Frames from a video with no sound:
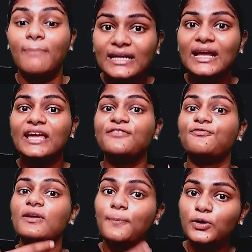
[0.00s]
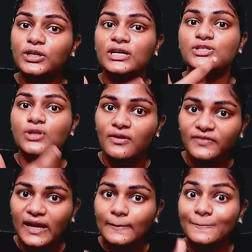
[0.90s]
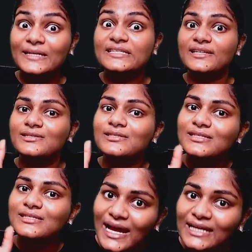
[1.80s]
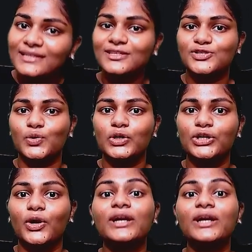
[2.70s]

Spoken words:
if we put a soft iron piece inside the solenoid,